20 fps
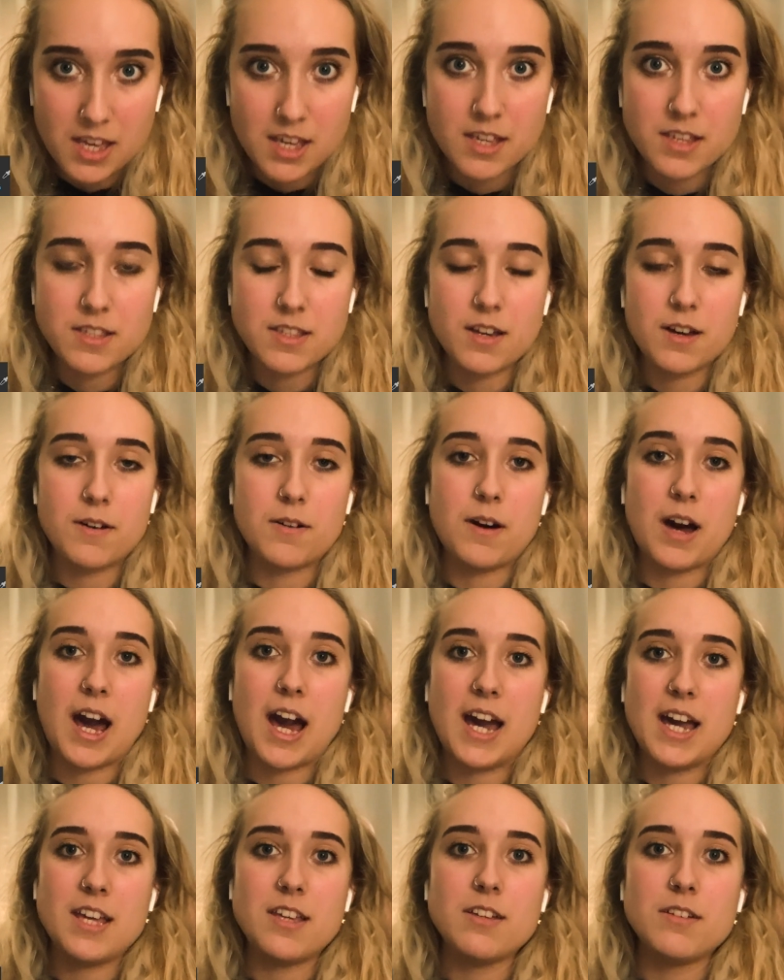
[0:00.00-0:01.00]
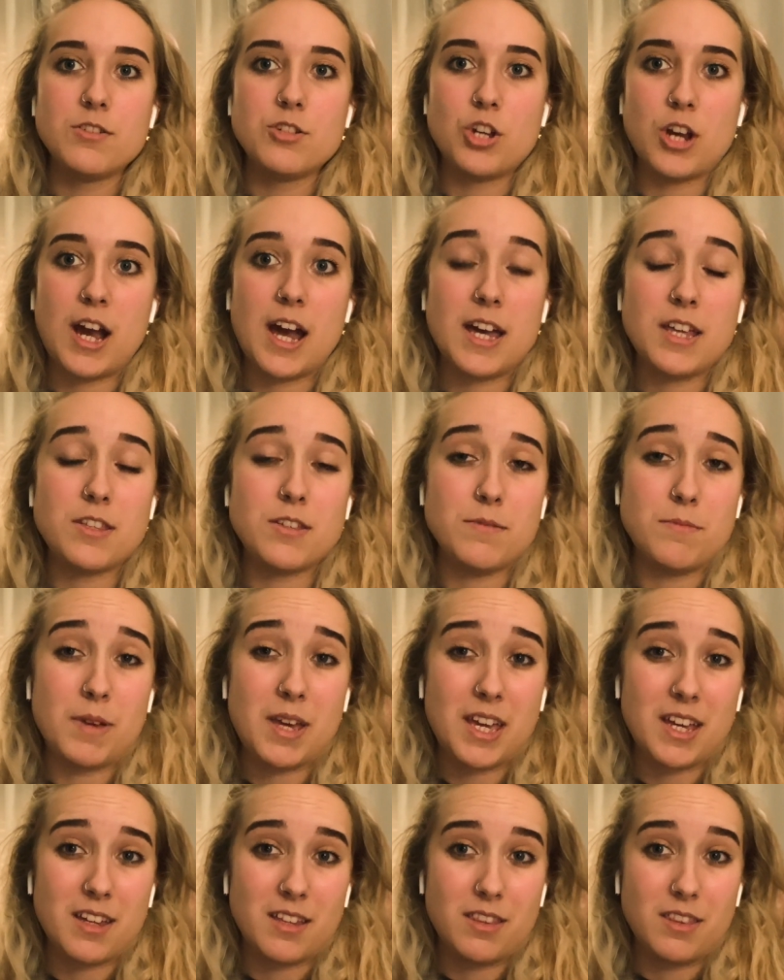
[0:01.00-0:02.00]
So I try to
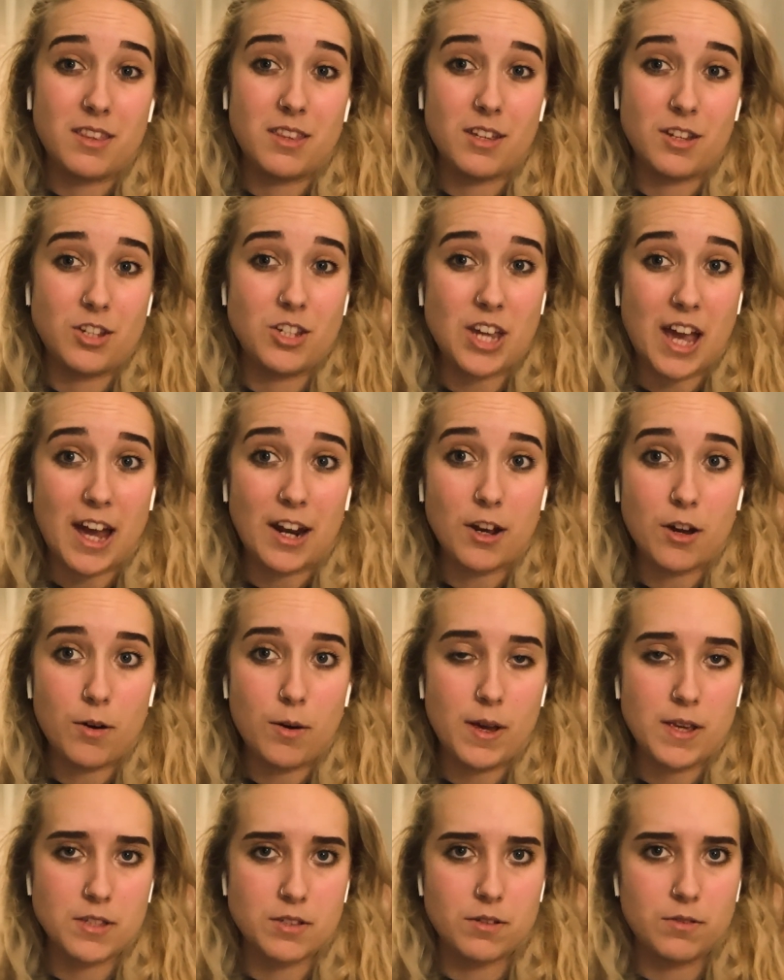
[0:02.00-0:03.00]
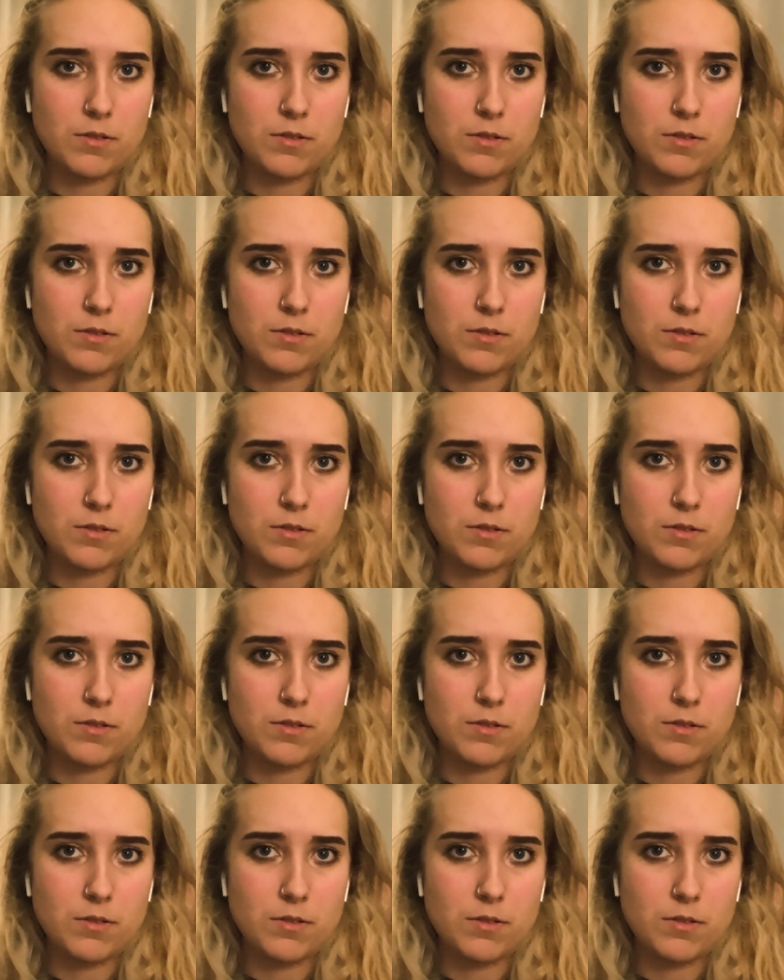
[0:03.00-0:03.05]
make the shadow as